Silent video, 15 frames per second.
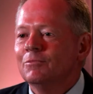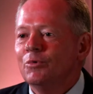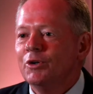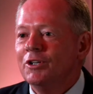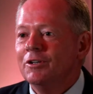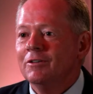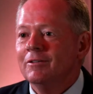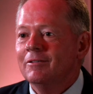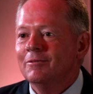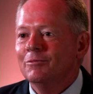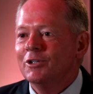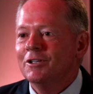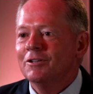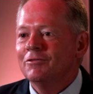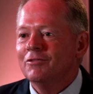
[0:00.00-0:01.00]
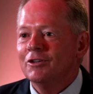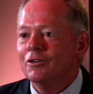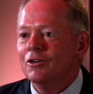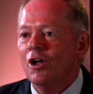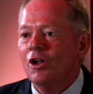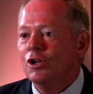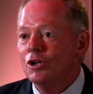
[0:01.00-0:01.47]
when you when you
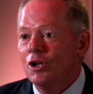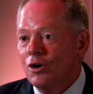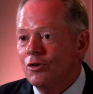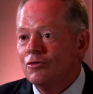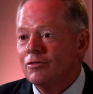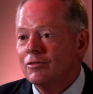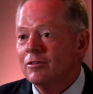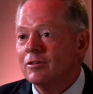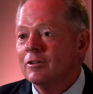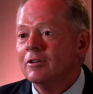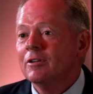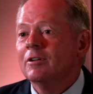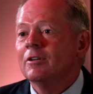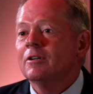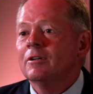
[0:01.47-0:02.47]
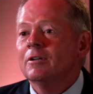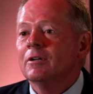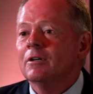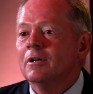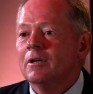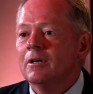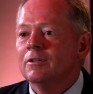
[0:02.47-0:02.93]
feel all alone.
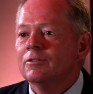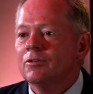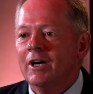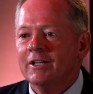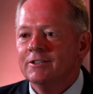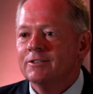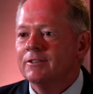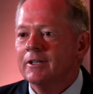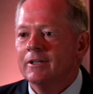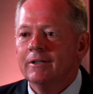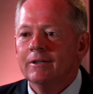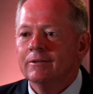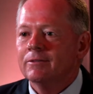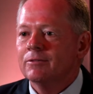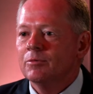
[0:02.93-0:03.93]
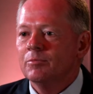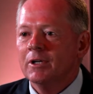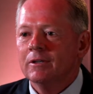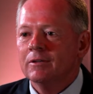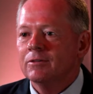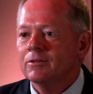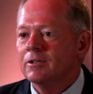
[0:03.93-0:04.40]
Uh, so I just think he's
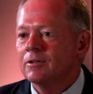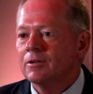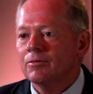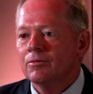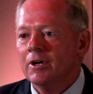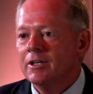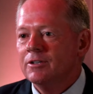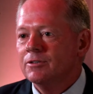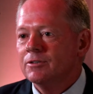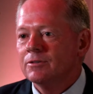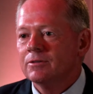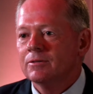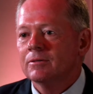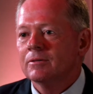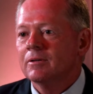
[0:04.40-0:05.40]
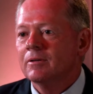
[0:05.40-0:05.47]
tremendously courageous.